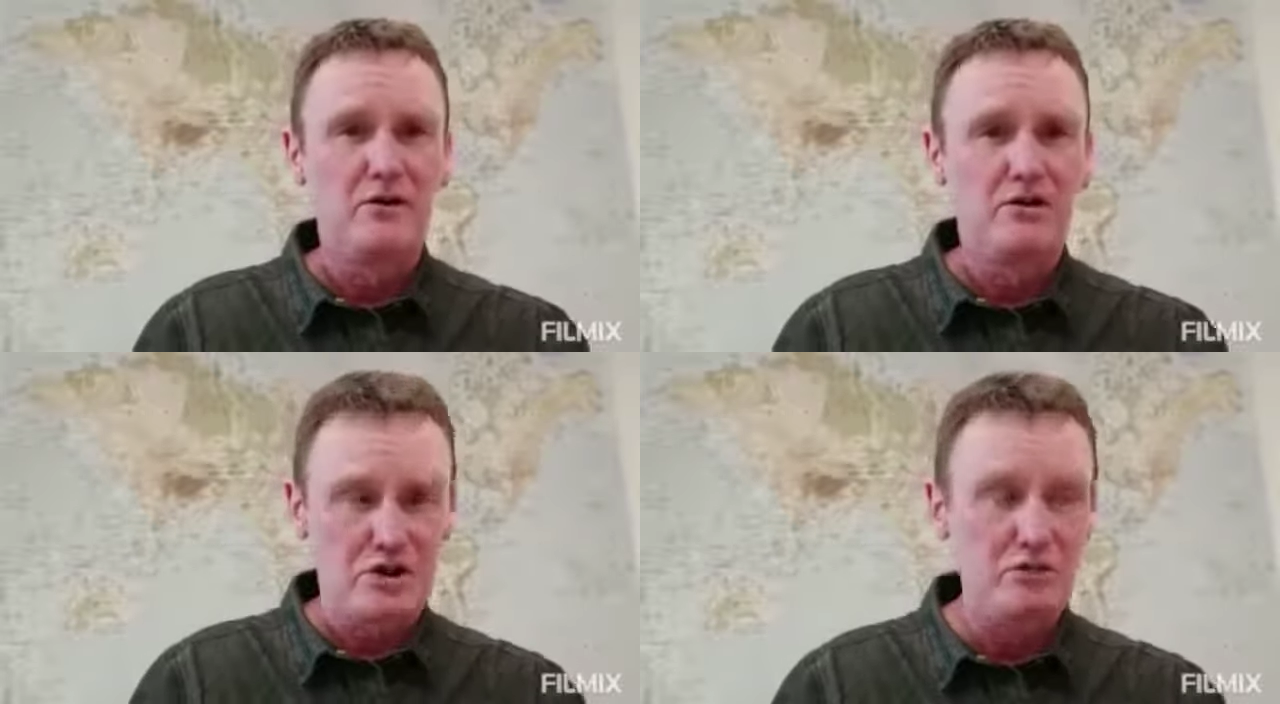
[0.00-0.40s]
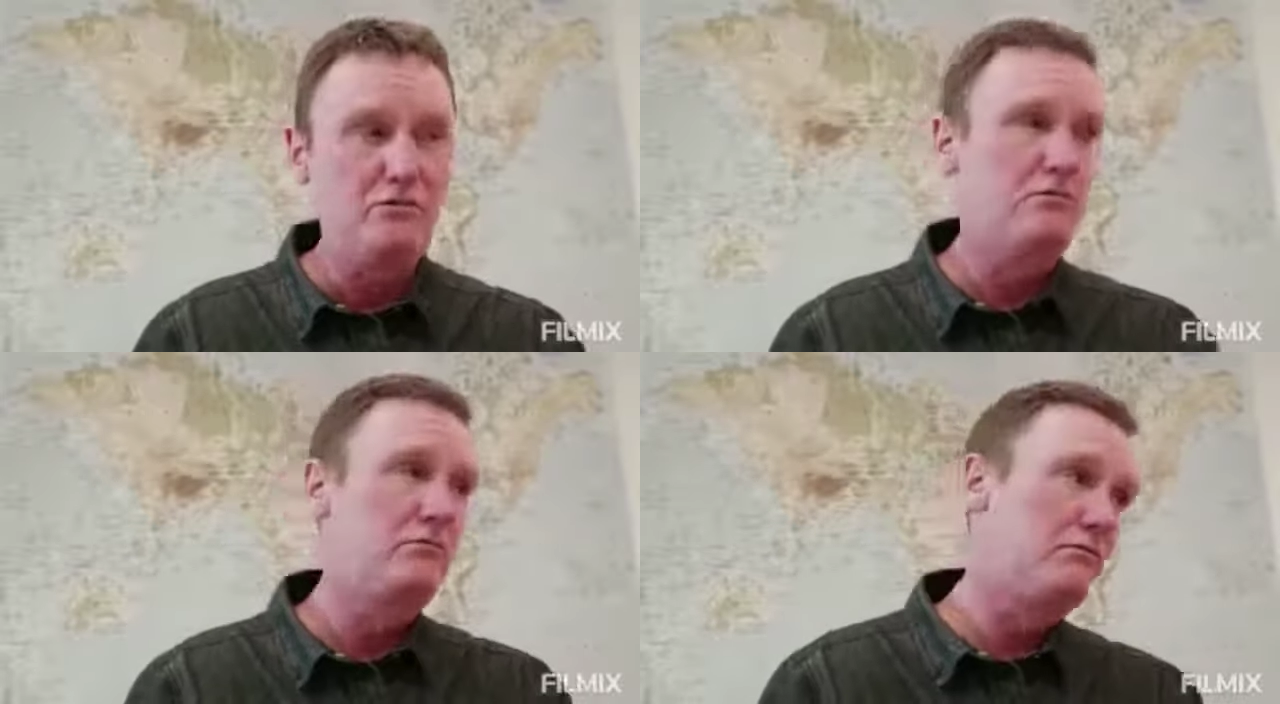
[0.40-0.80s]

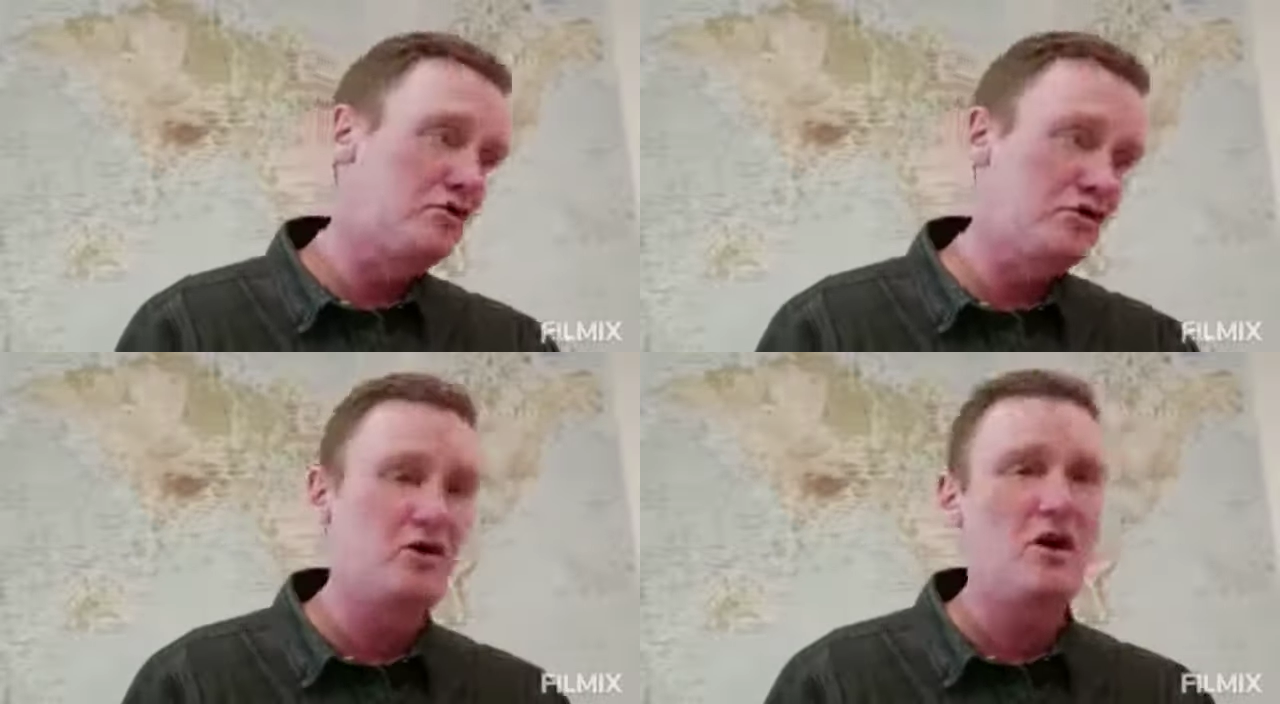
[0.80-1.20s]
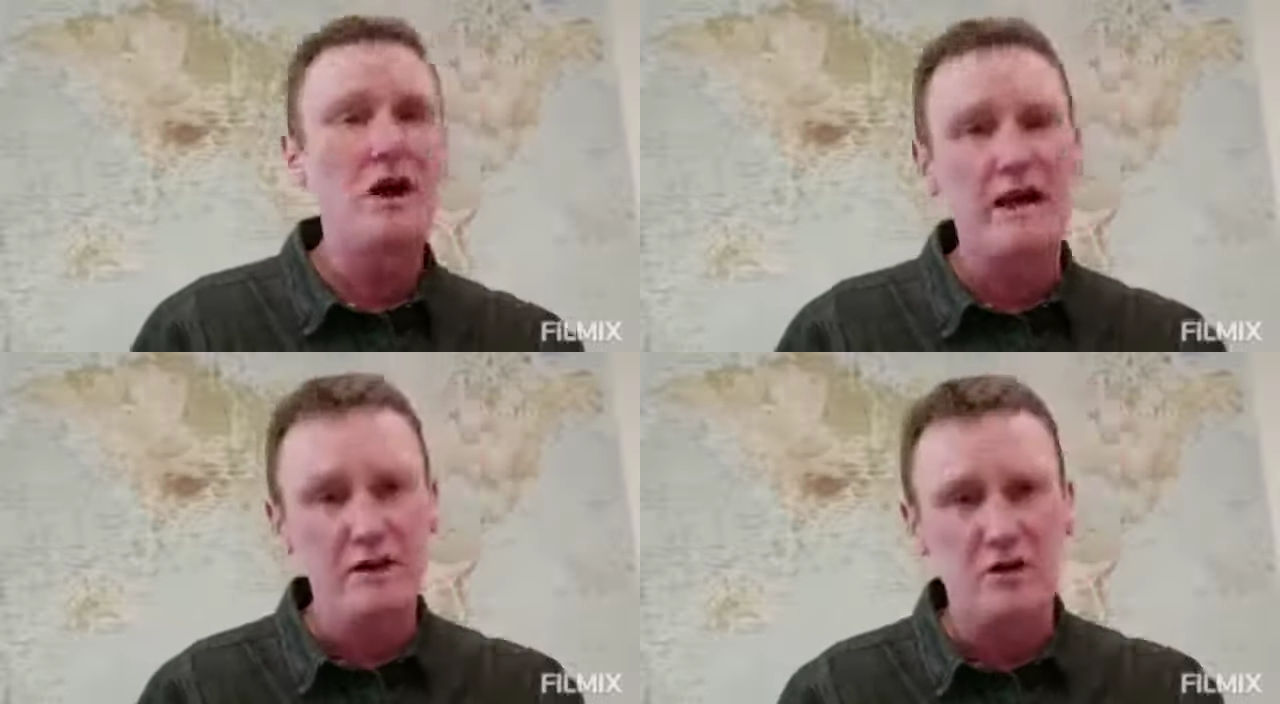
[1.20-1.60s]
to
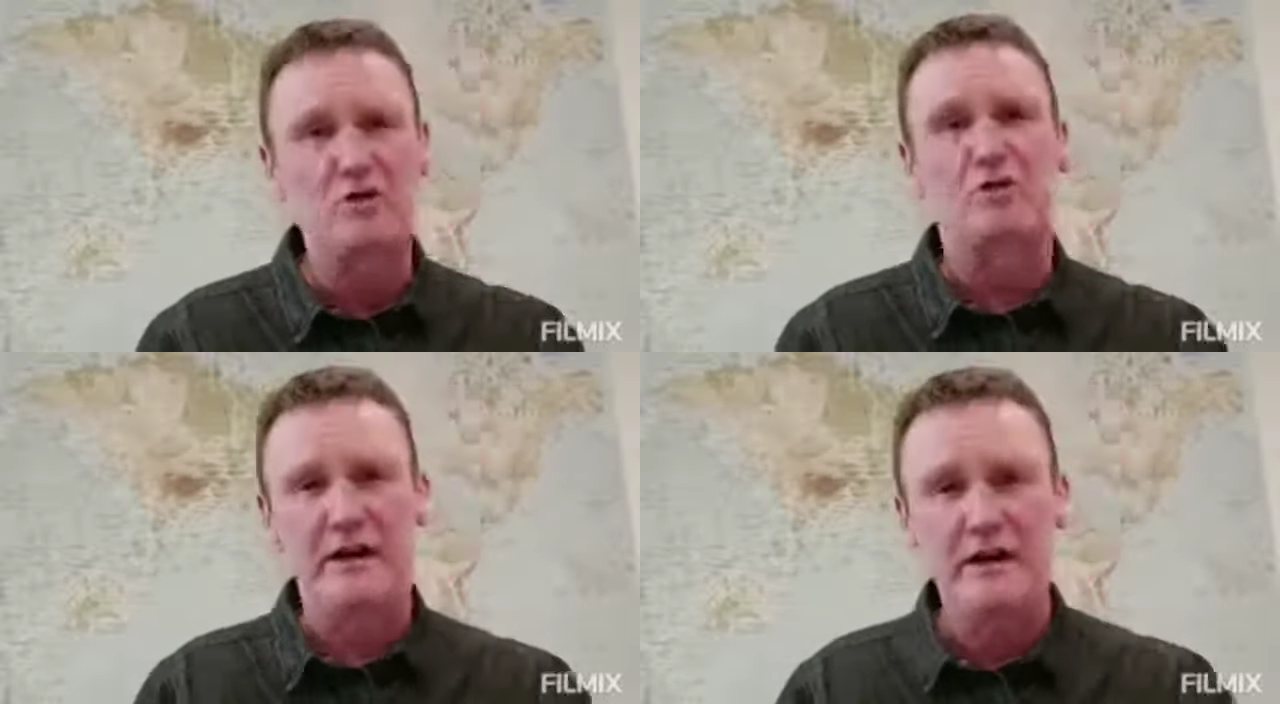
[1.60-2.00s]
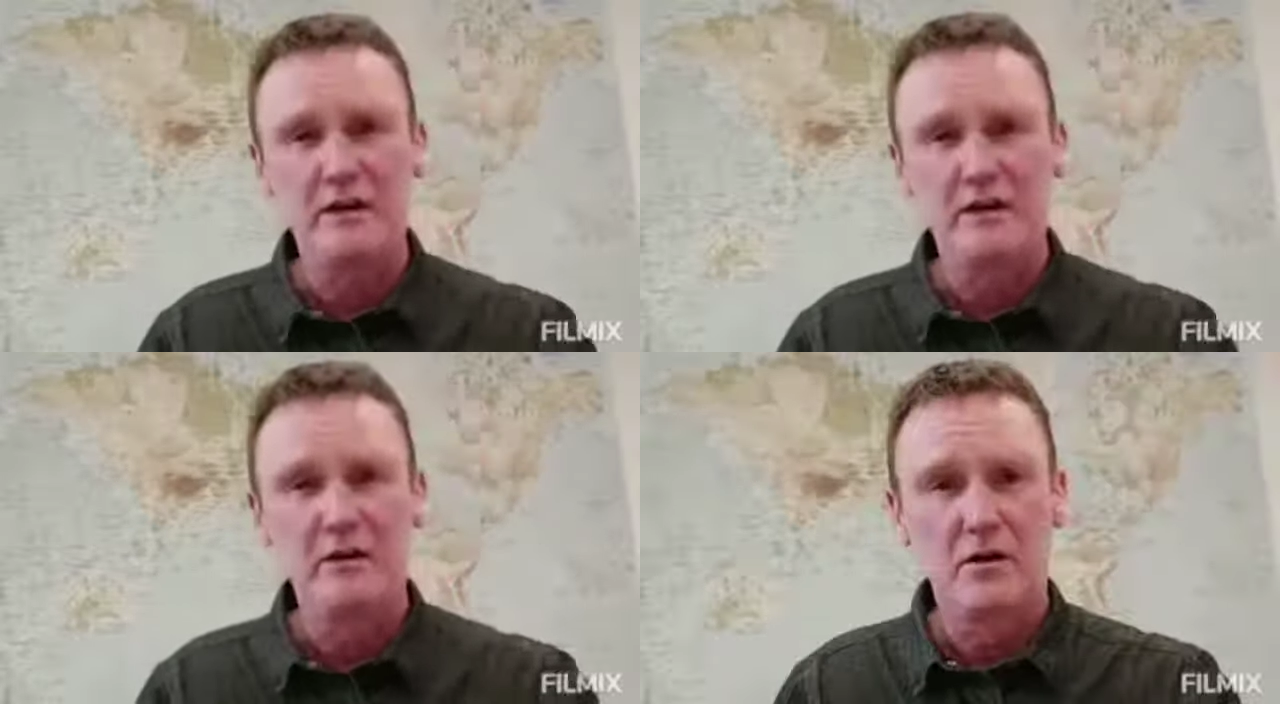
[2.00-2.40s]
try and
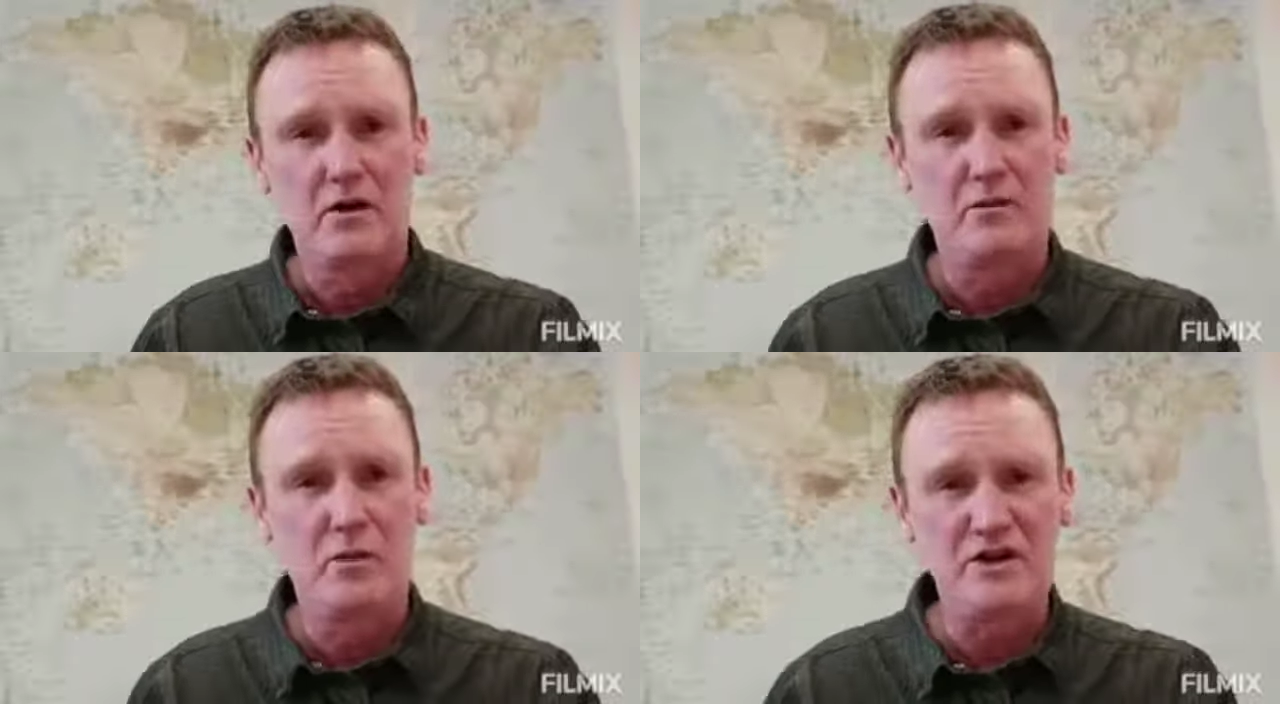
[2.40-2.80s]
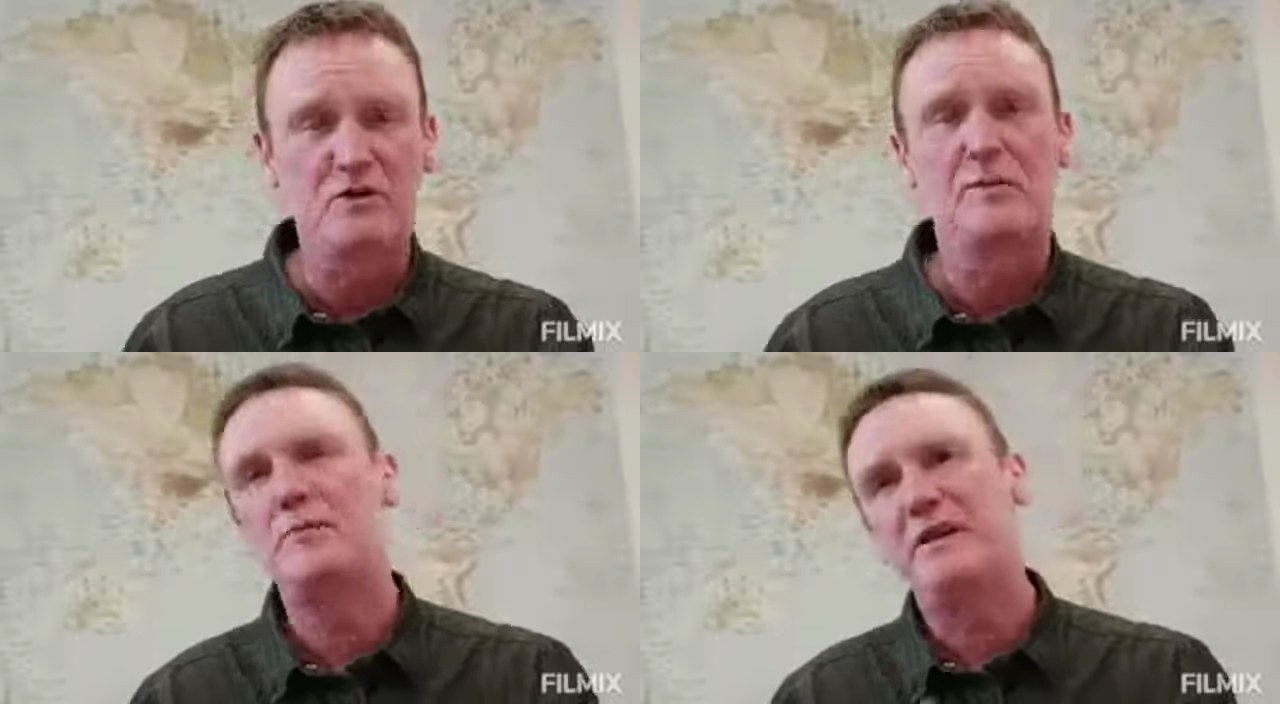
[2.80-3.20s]
agree on which
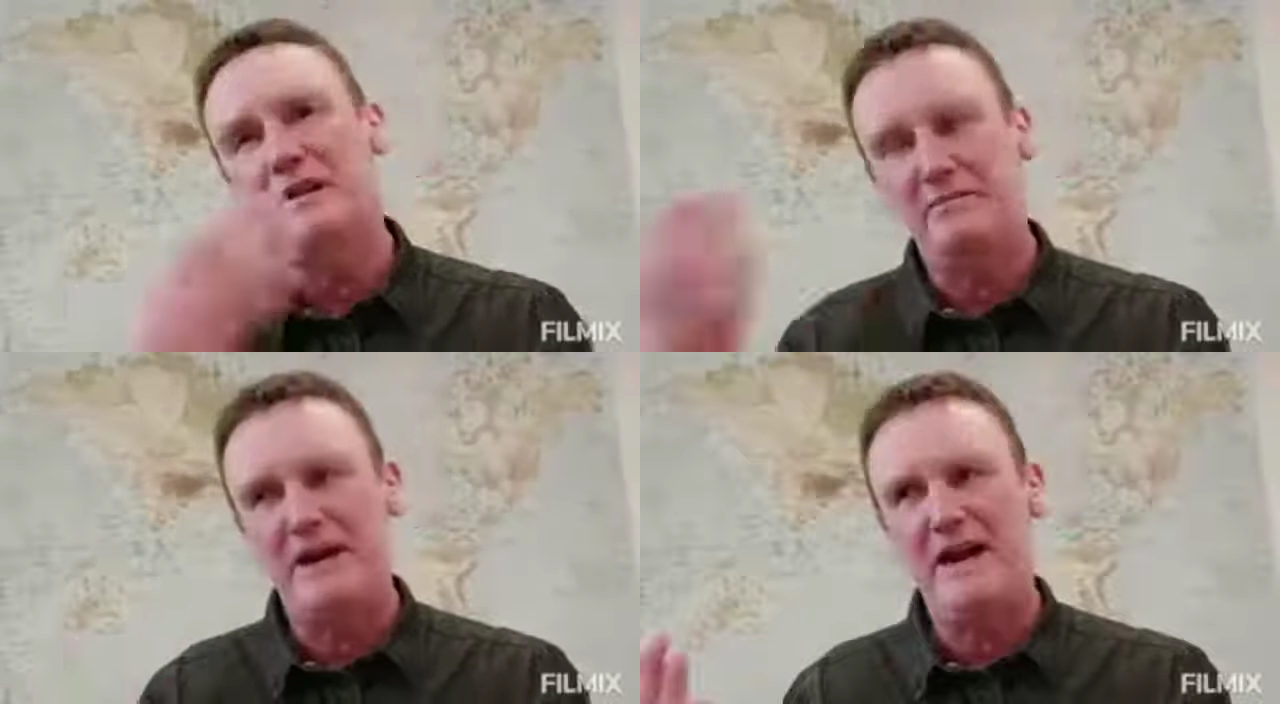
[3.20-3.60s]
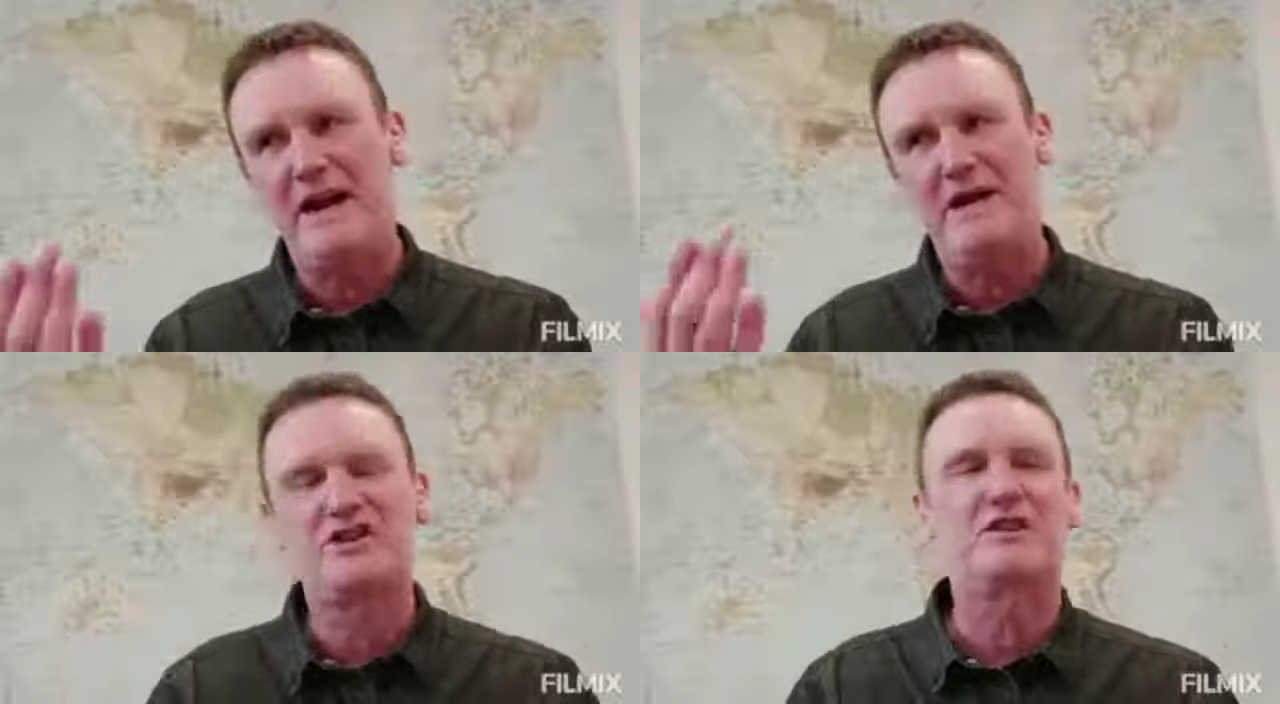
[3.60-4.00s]
one will be the
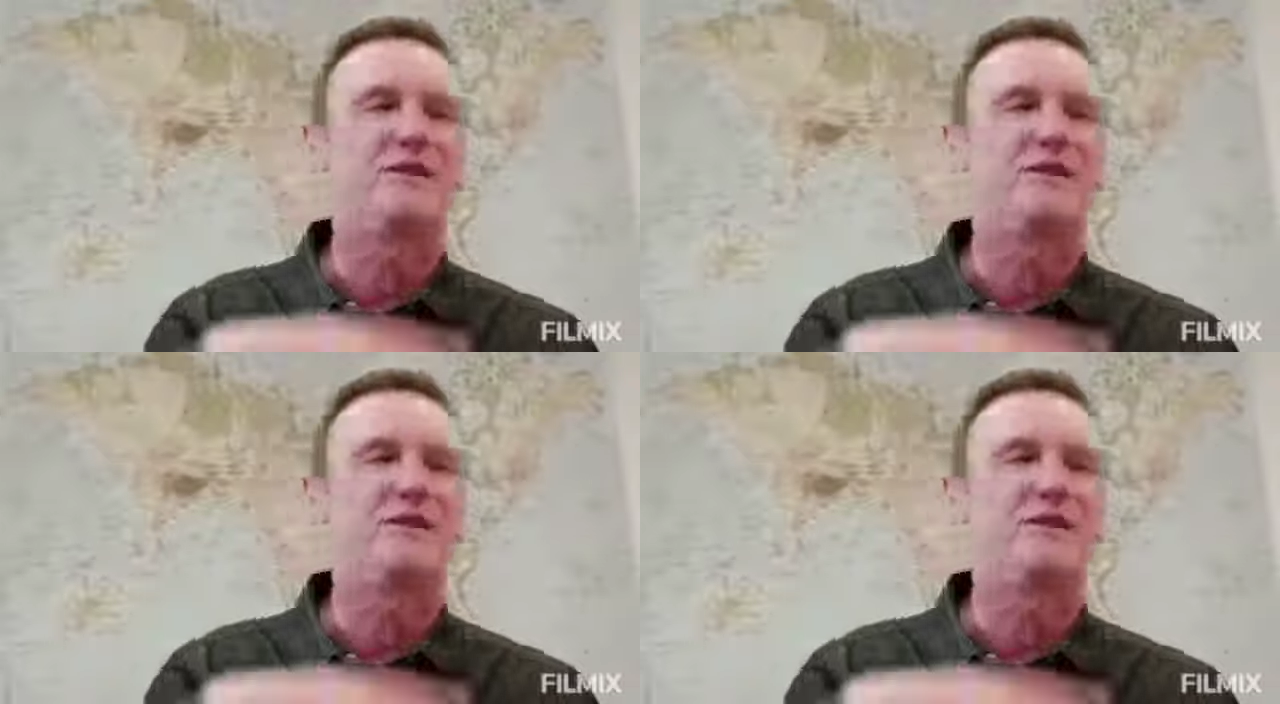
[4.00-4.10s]
best,